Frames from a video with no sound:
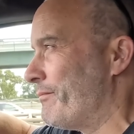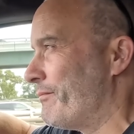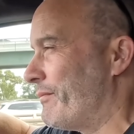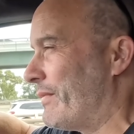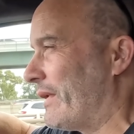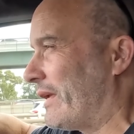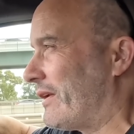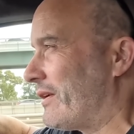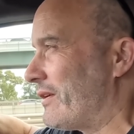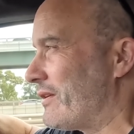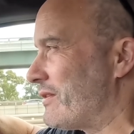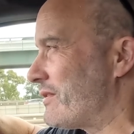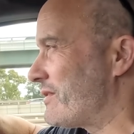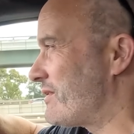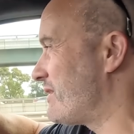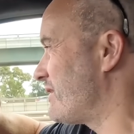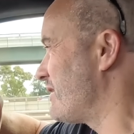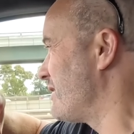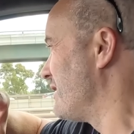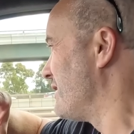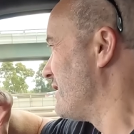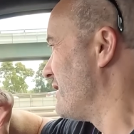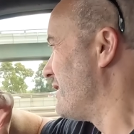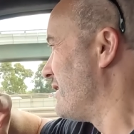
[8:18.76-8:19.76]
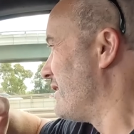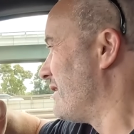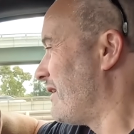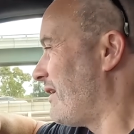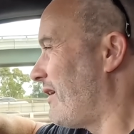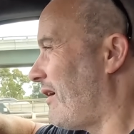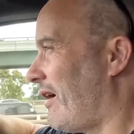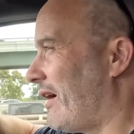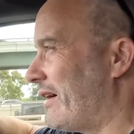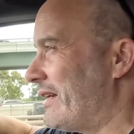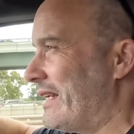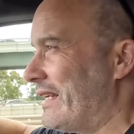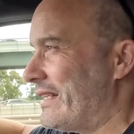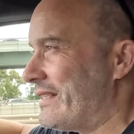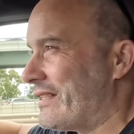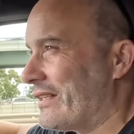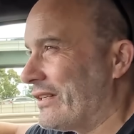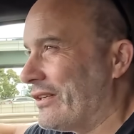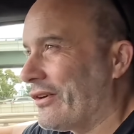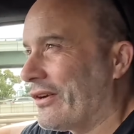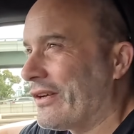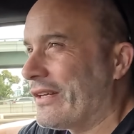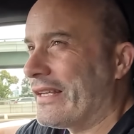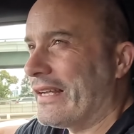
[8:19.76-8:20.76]
because I need to
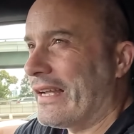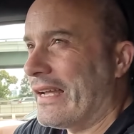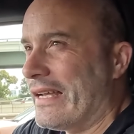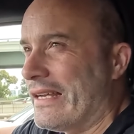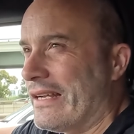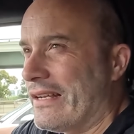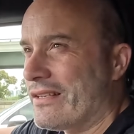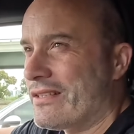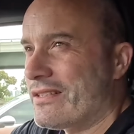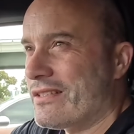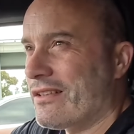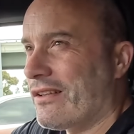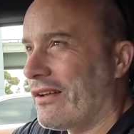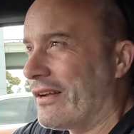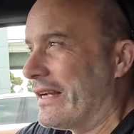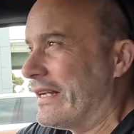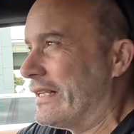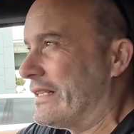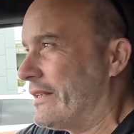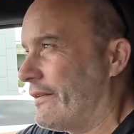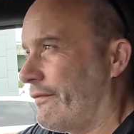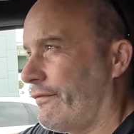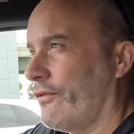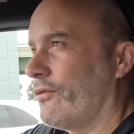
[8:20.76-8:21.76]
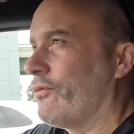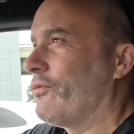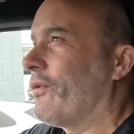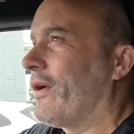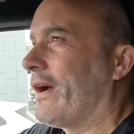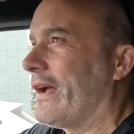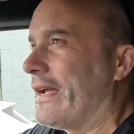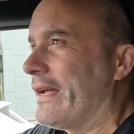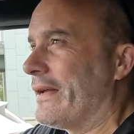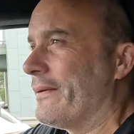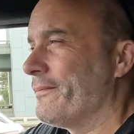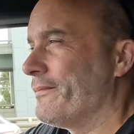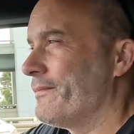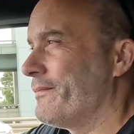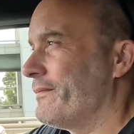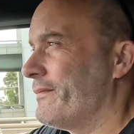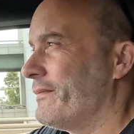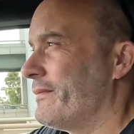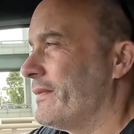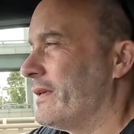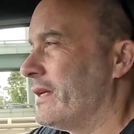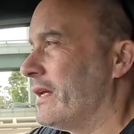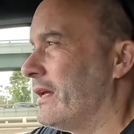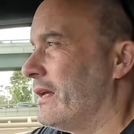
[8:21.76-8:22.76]
look at it in a slightly different way
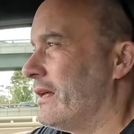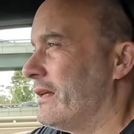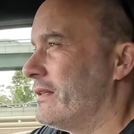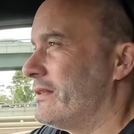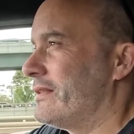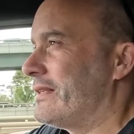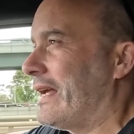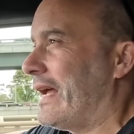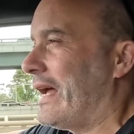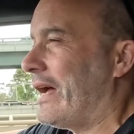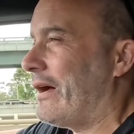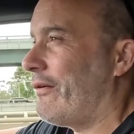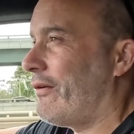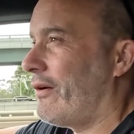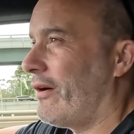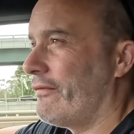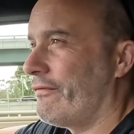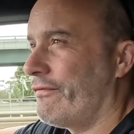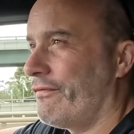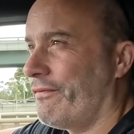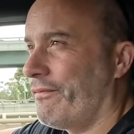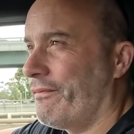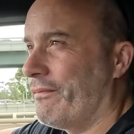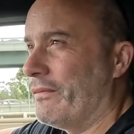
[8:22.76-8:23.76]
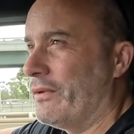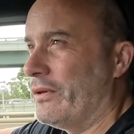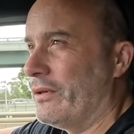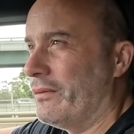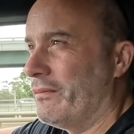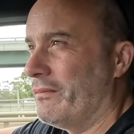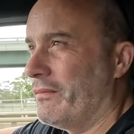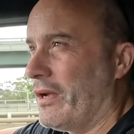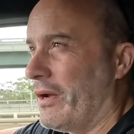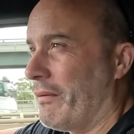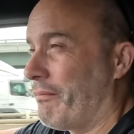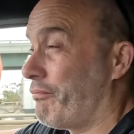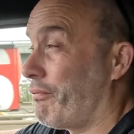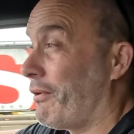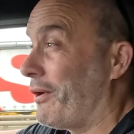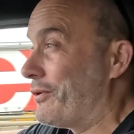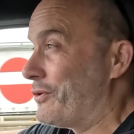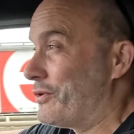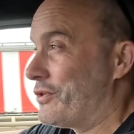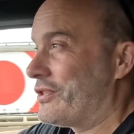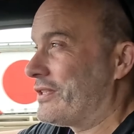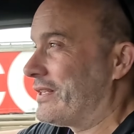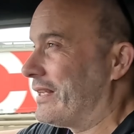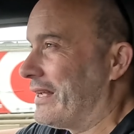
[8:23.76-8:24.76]
to how I've
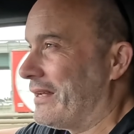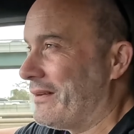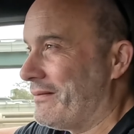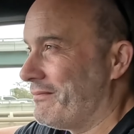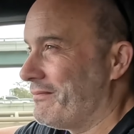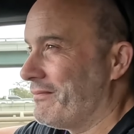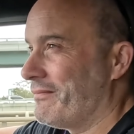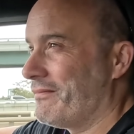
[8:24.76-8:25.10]
approached it